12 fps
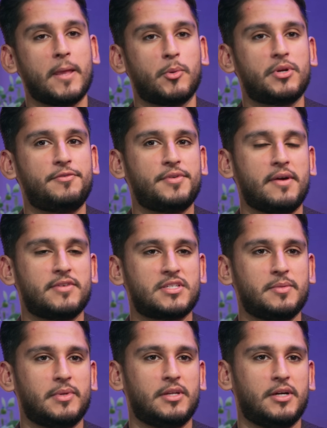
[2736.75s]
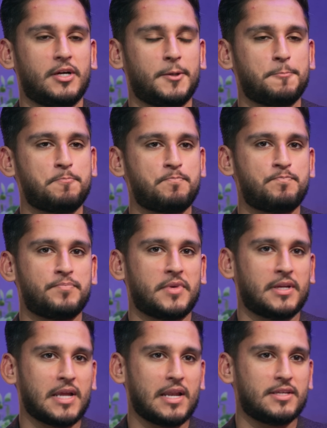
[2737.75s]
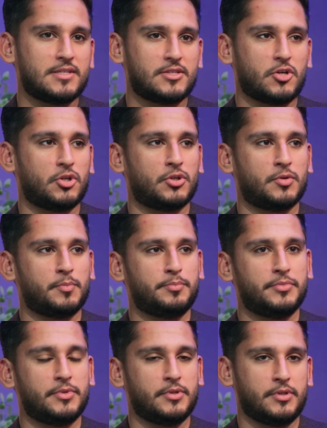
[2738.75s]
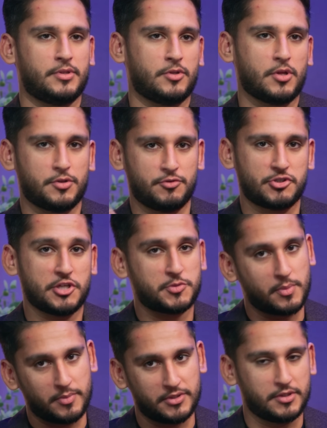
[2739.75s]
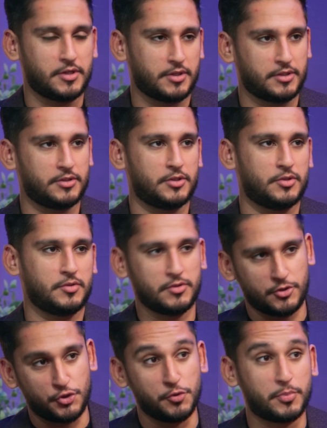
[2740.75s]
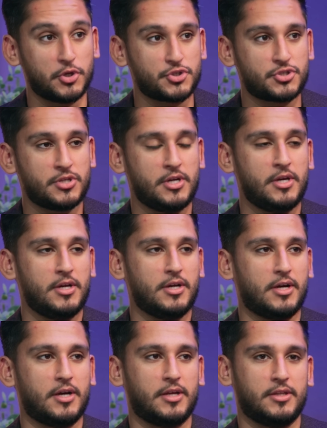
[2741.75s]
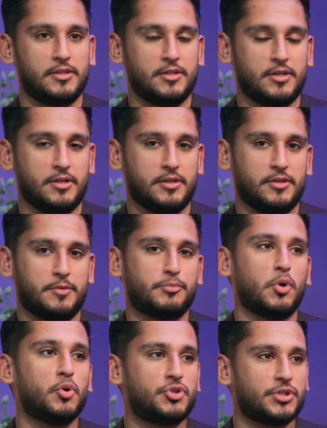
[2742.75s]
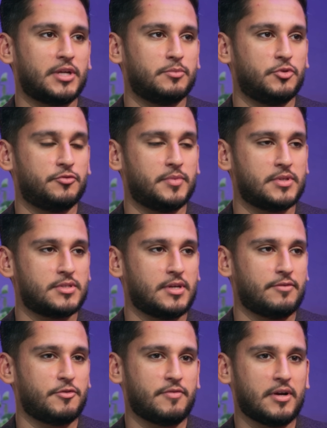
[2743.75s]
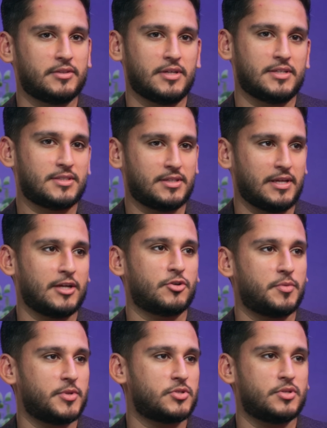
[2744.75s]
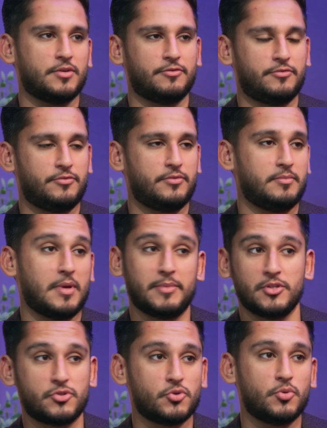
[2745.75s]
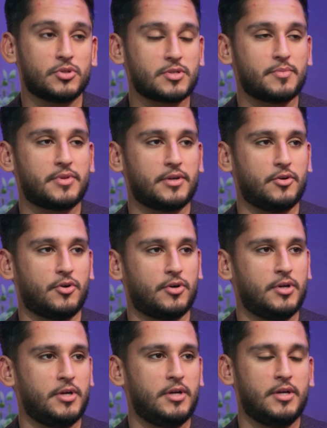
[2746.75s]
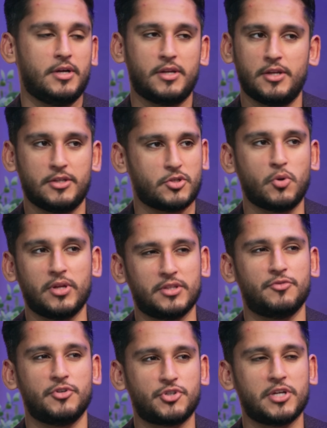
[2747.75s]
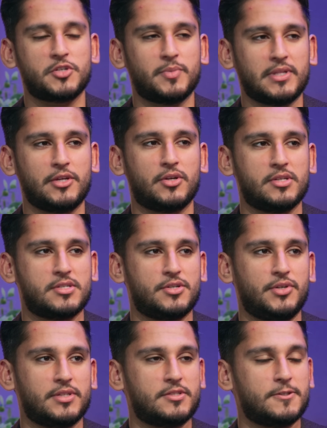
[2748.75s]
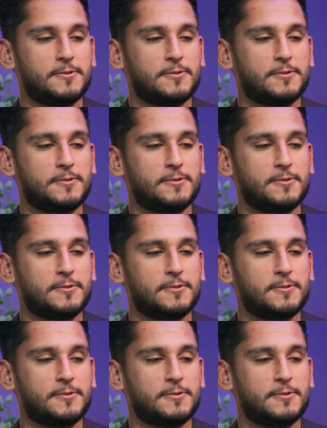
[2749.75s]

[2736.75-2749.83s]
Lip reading: I wonder if you have a similar analysis on not the retracement, but the new push, the pro trend movements. Have you found that it's in increments of maybe 2 or something, or it's only in the retracement that you consider it?